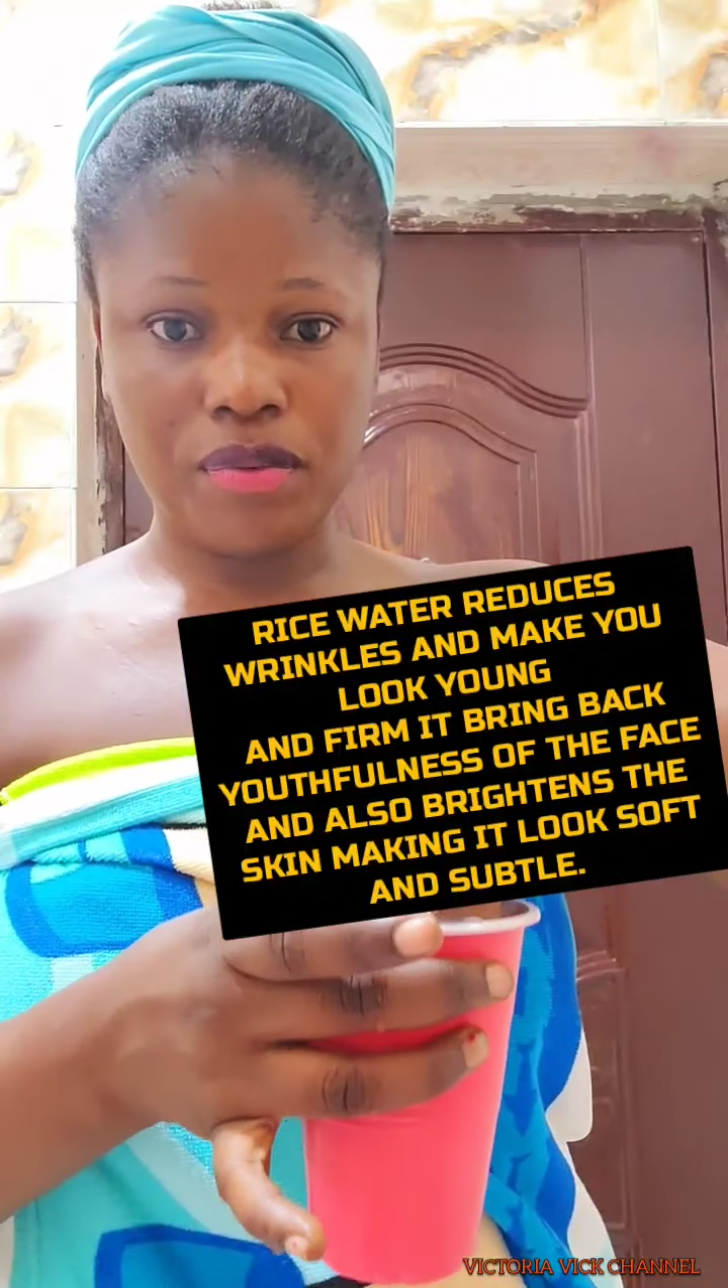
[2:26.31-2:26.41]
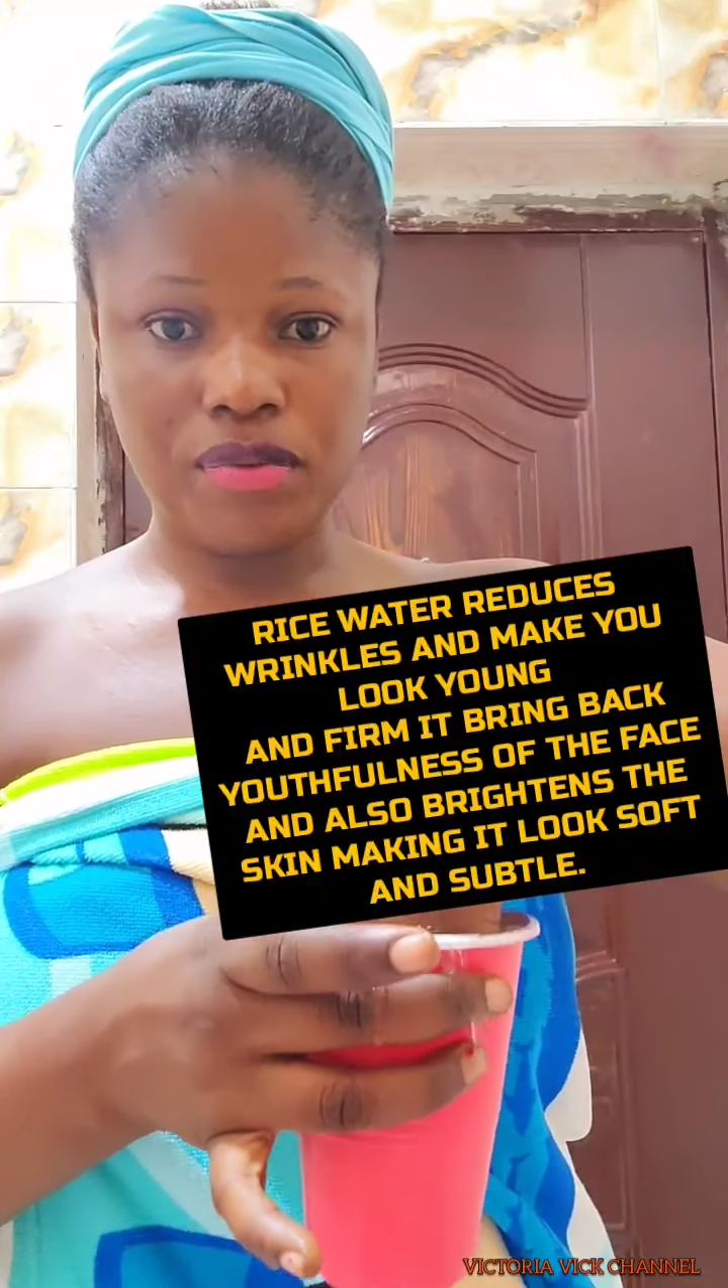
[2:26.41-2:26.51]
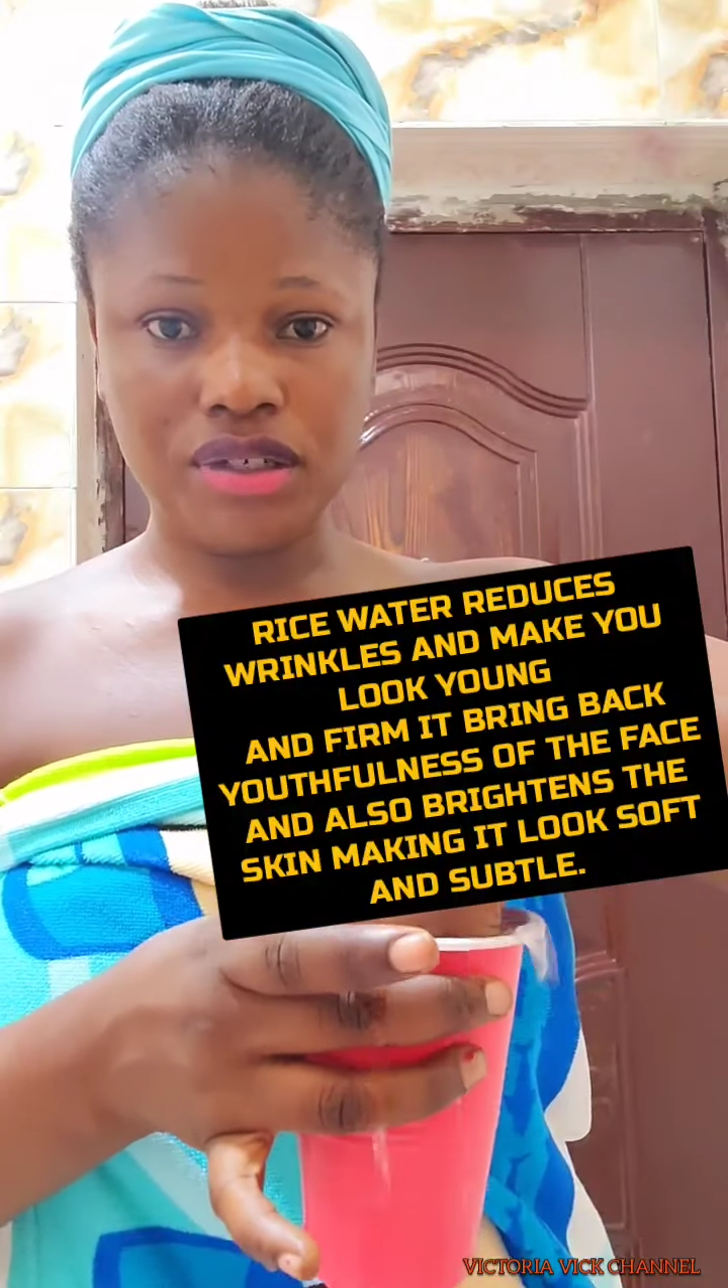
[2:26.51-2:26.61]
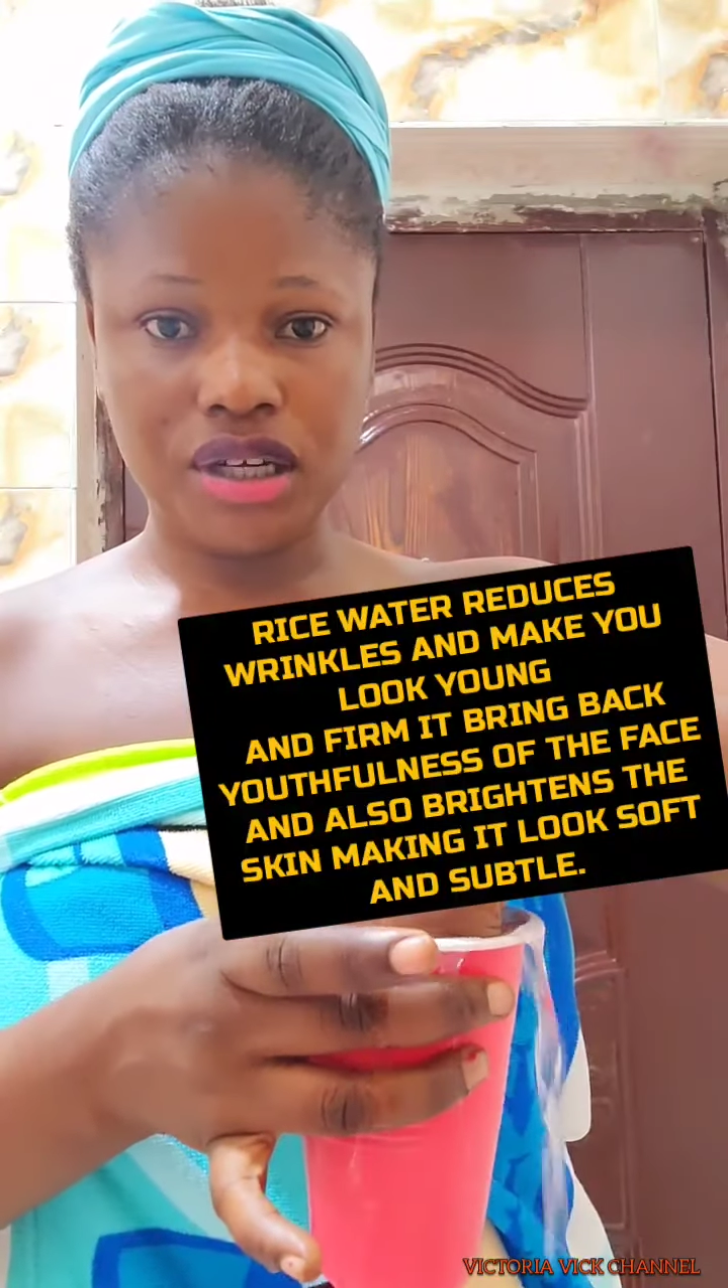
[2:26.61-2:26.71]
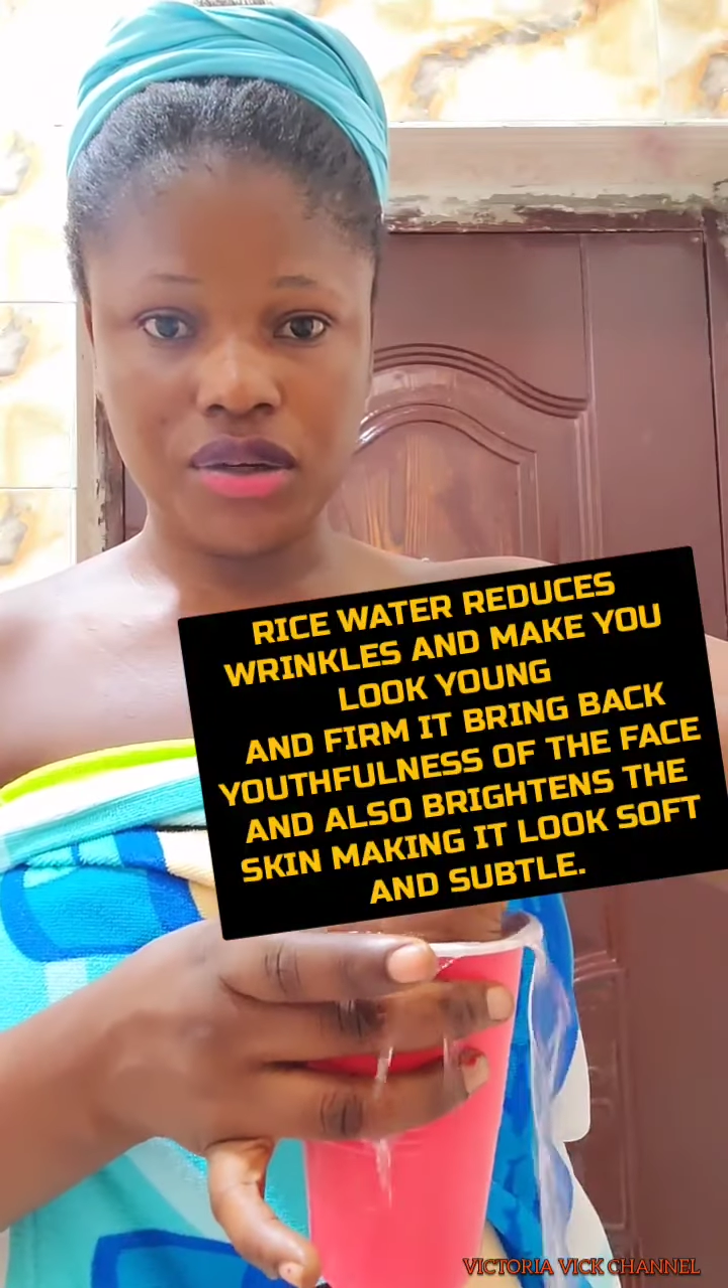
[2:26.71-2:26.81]

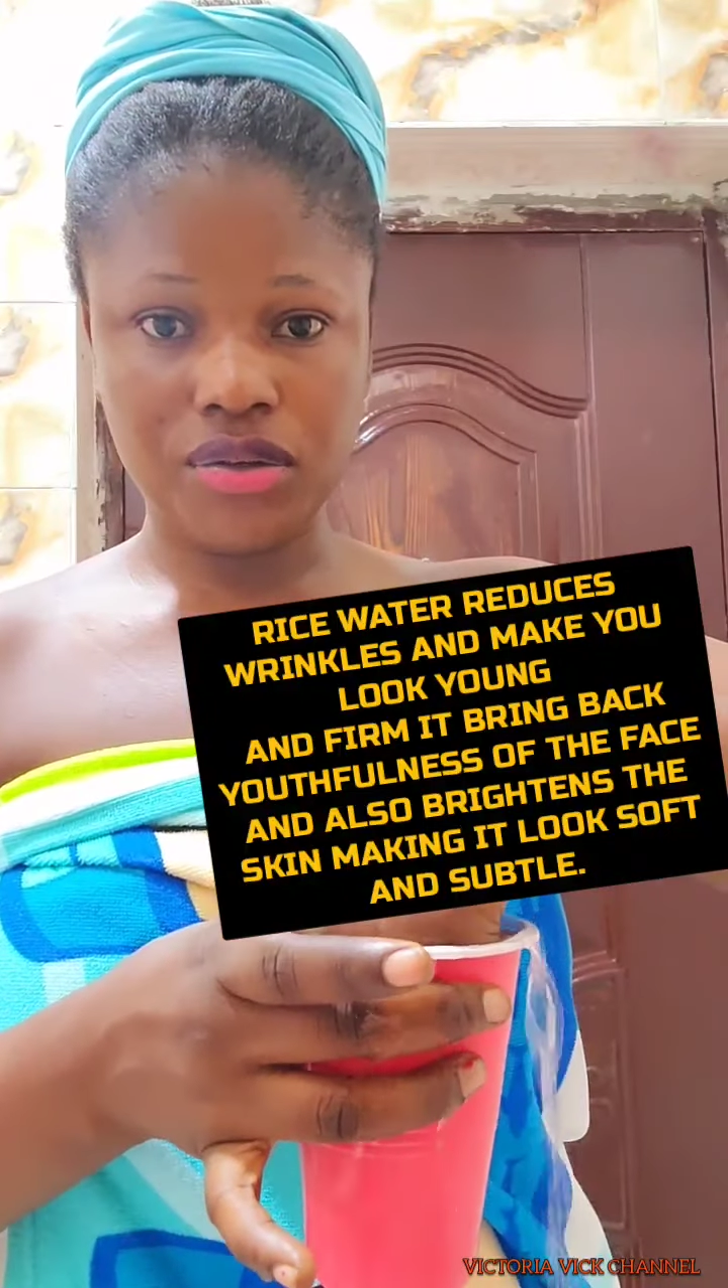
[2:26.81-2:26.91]
will tell